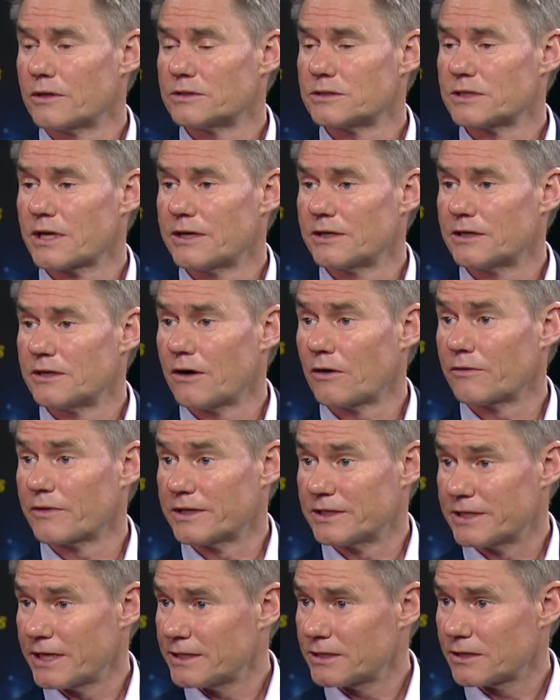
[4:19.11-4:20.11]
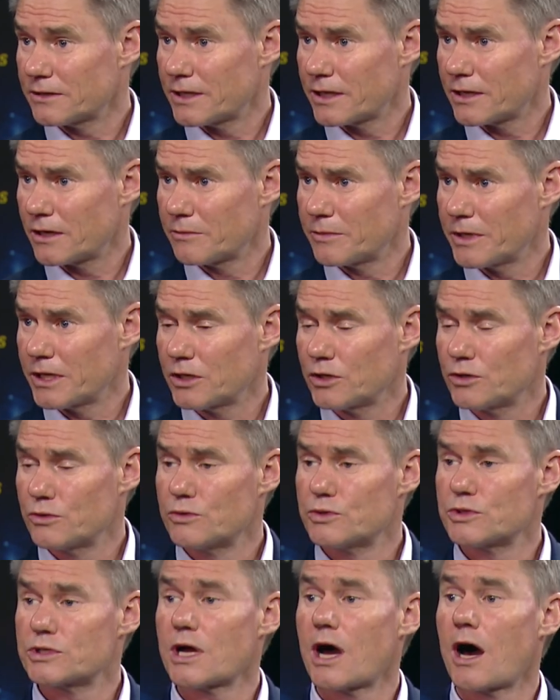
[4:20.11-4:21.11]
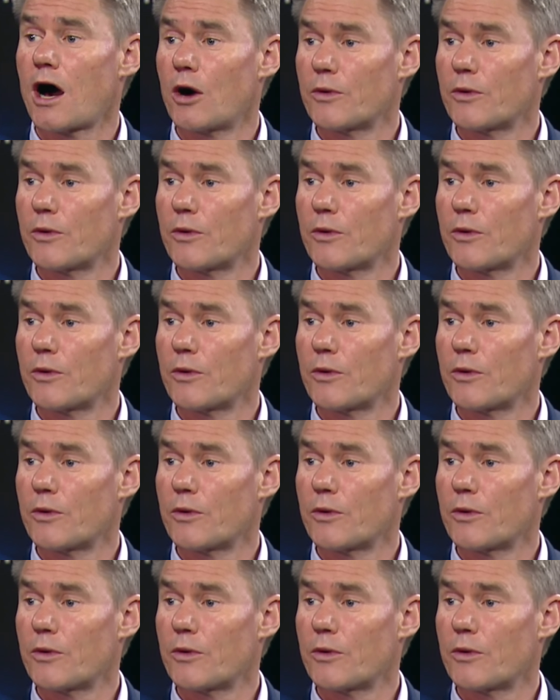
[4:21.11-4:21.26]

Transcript: the on the data that are being used,